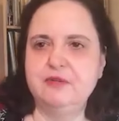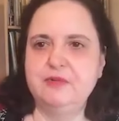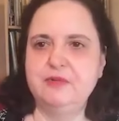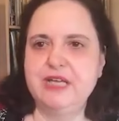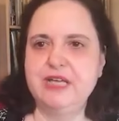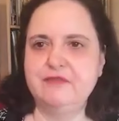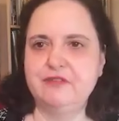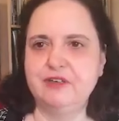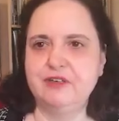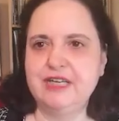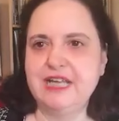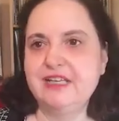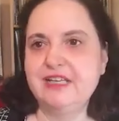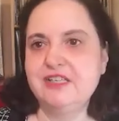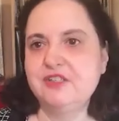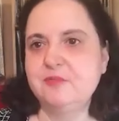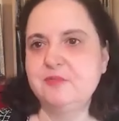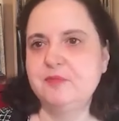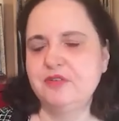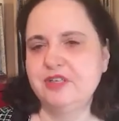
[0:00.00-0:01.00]
we have our
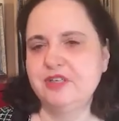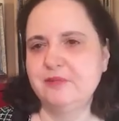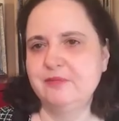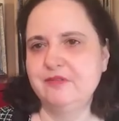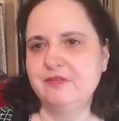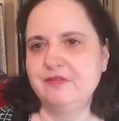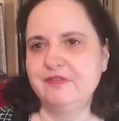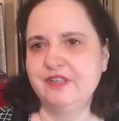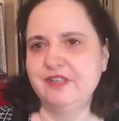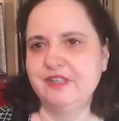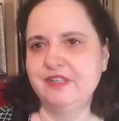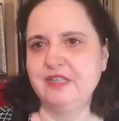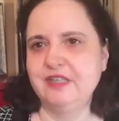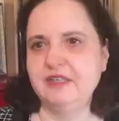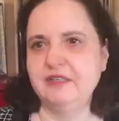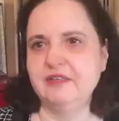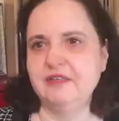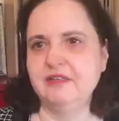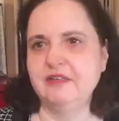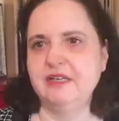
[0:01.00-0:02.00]
last program of the
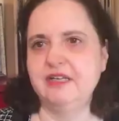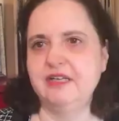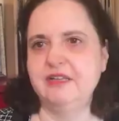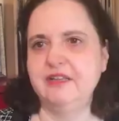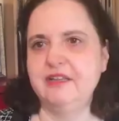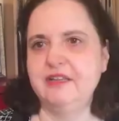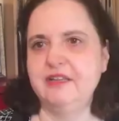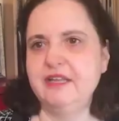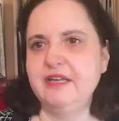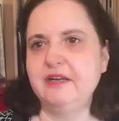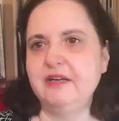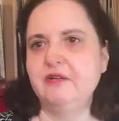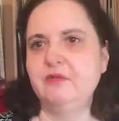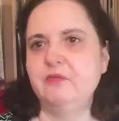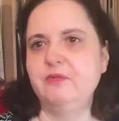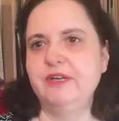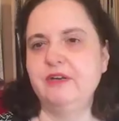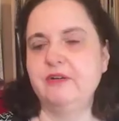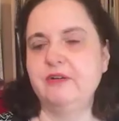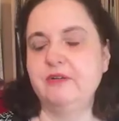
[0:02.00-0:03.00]
year. And there
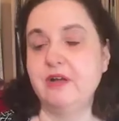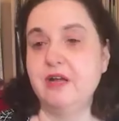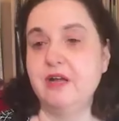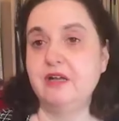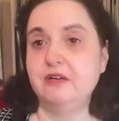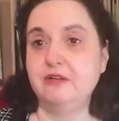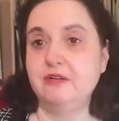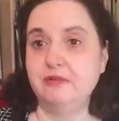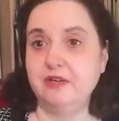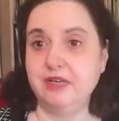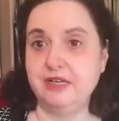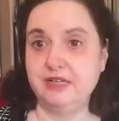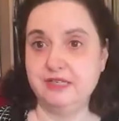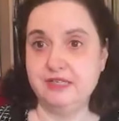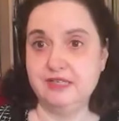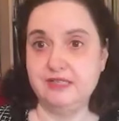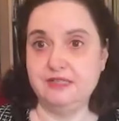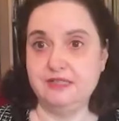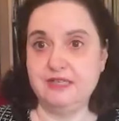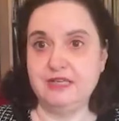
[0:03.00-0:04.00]
we are honoring and
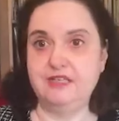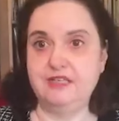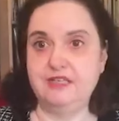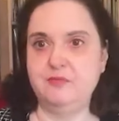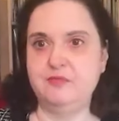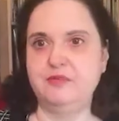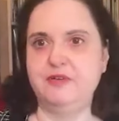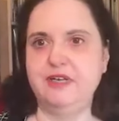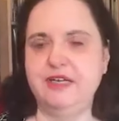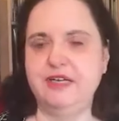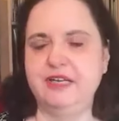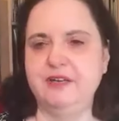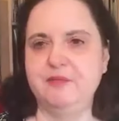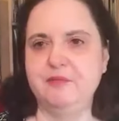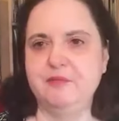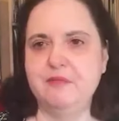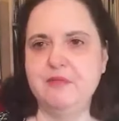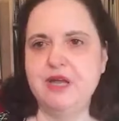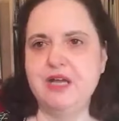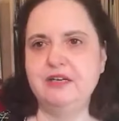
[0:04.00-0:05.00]

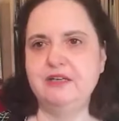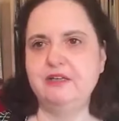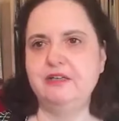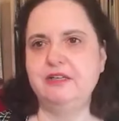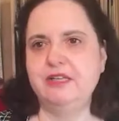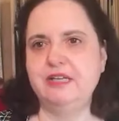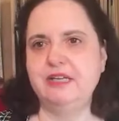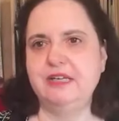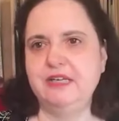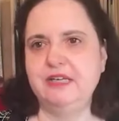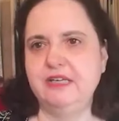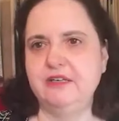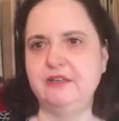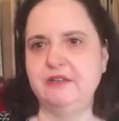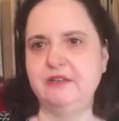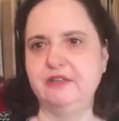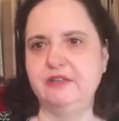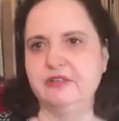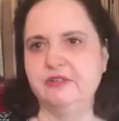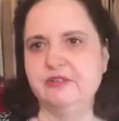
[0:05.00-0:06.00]
celebrating modern day
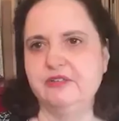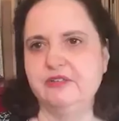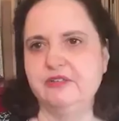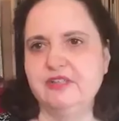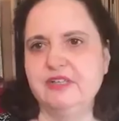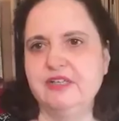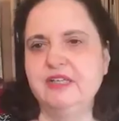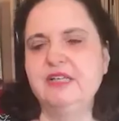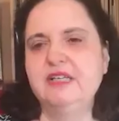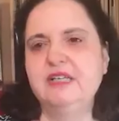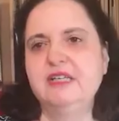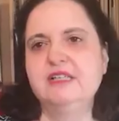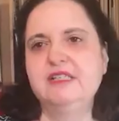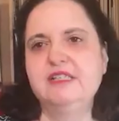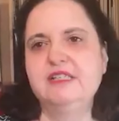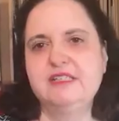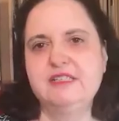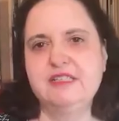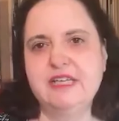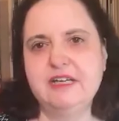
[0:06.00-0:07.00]
heroes,
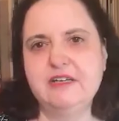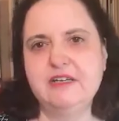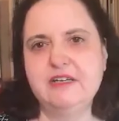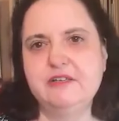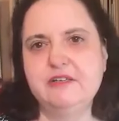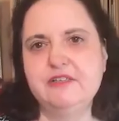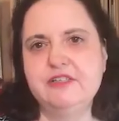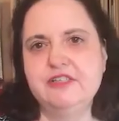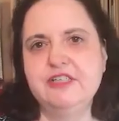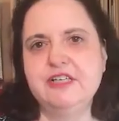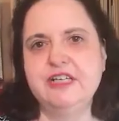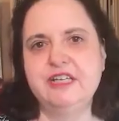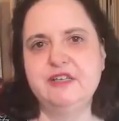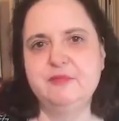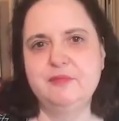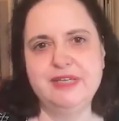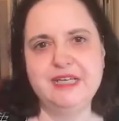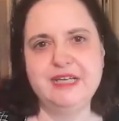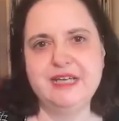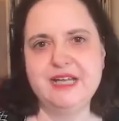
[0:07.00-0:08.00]
Serge
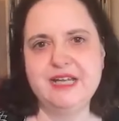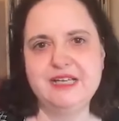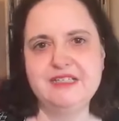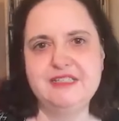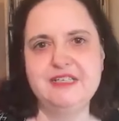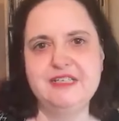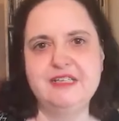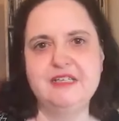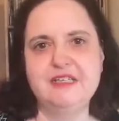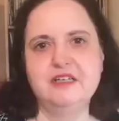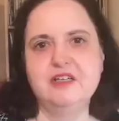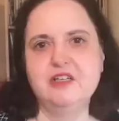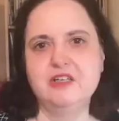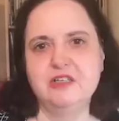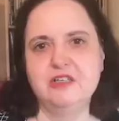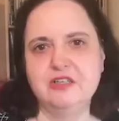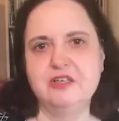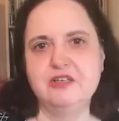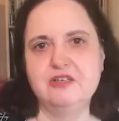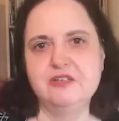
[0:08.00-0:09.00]
and Beata
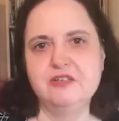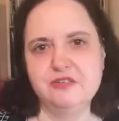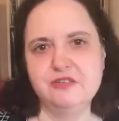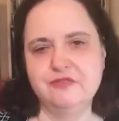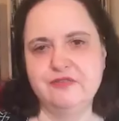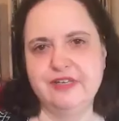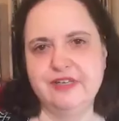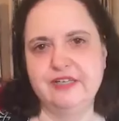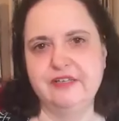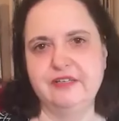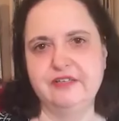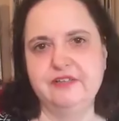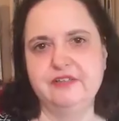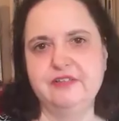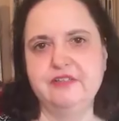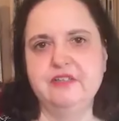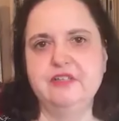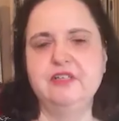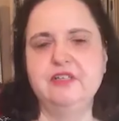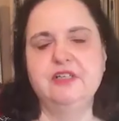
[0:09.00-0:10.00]

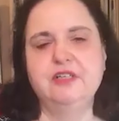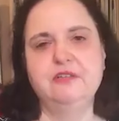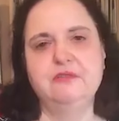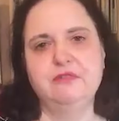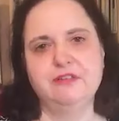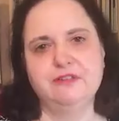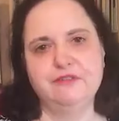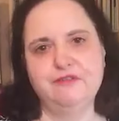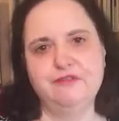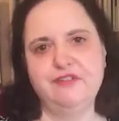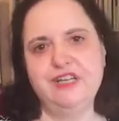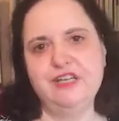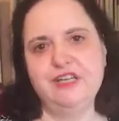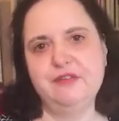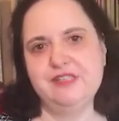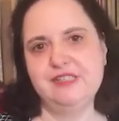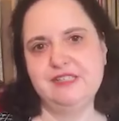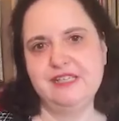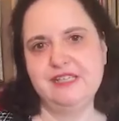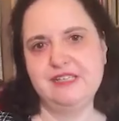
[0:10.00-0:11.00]
Klarsfeld, who are
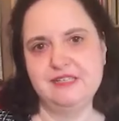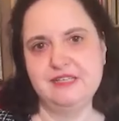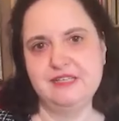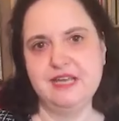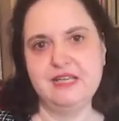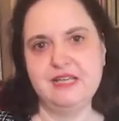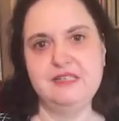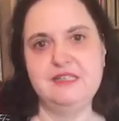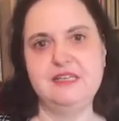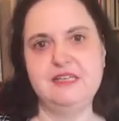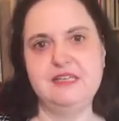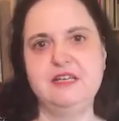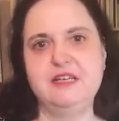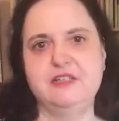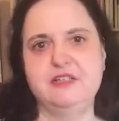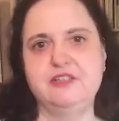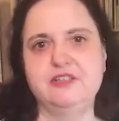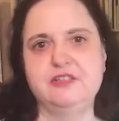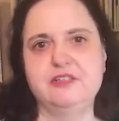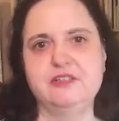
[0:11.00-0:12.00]
famous as Nazi
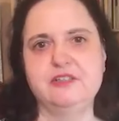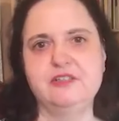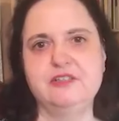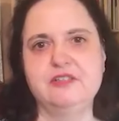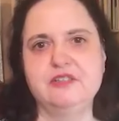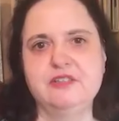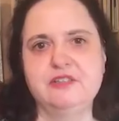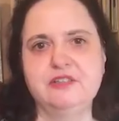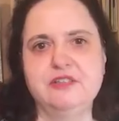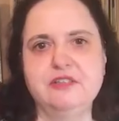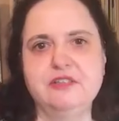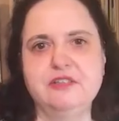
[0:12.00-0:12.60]
hunters,